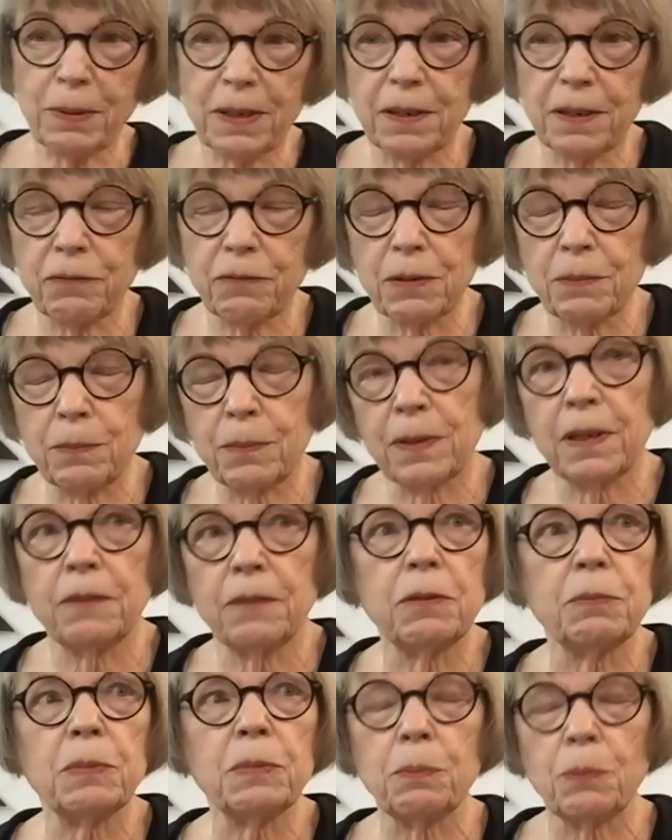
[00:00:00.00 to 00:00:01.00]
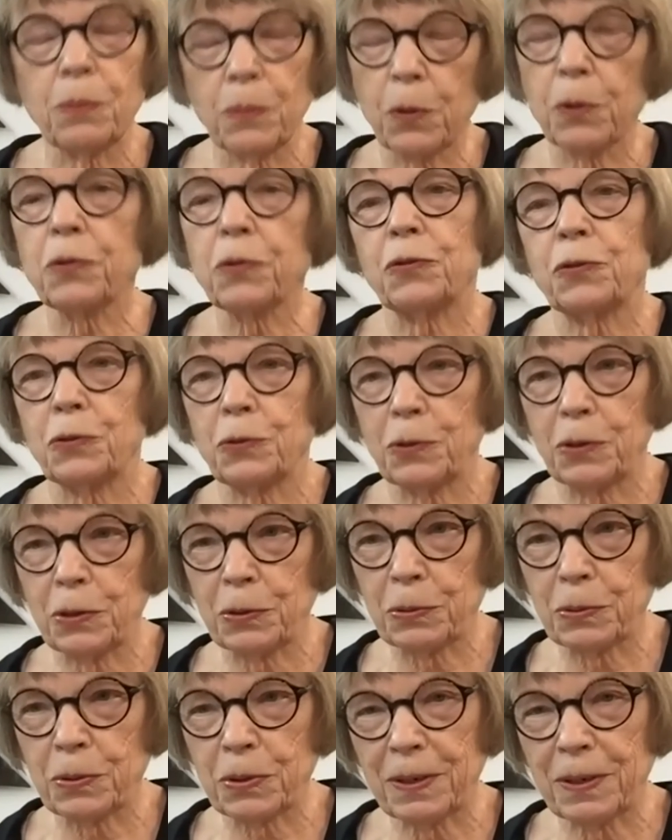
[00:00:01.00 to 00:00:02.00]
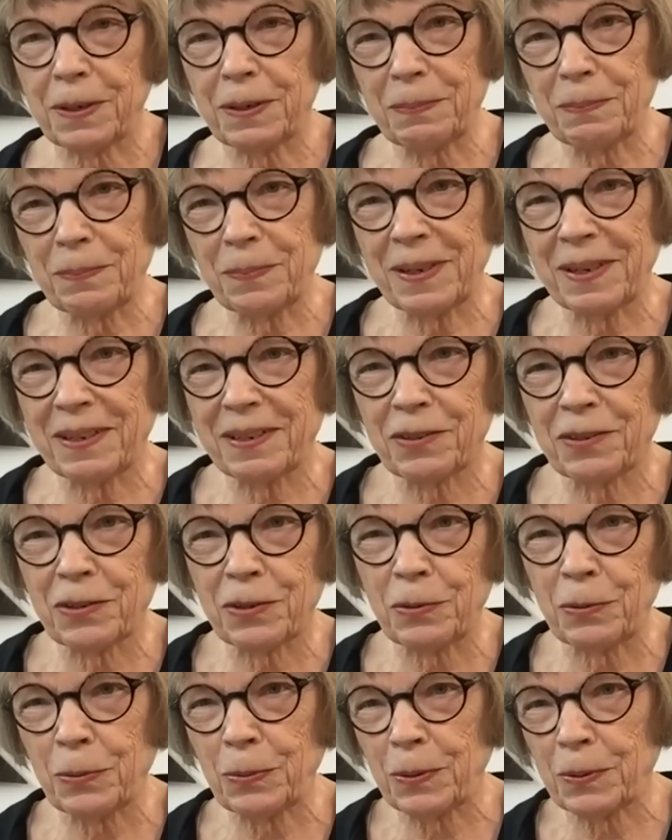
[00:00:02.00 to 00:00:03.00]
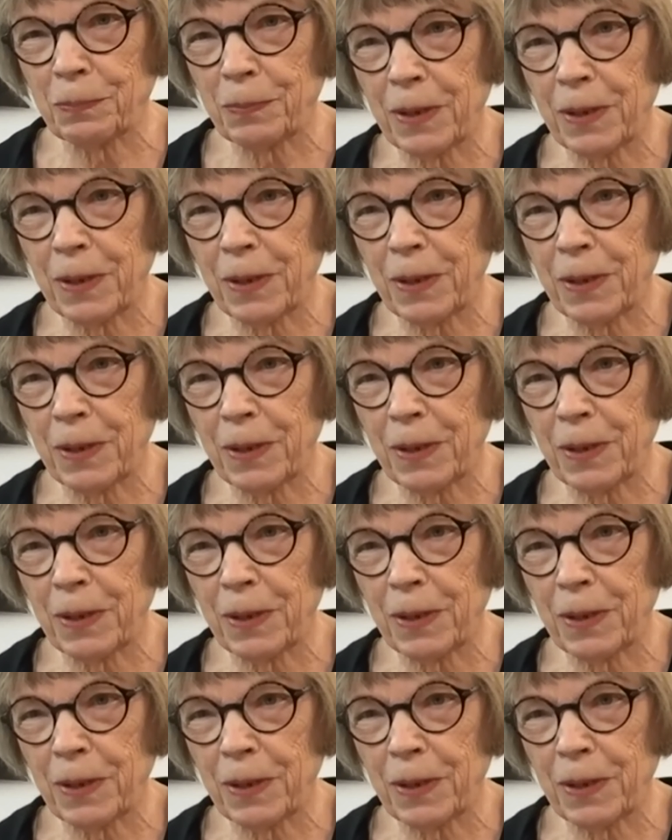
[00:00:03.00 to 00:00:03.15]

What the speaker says: given me more studio time because, you know,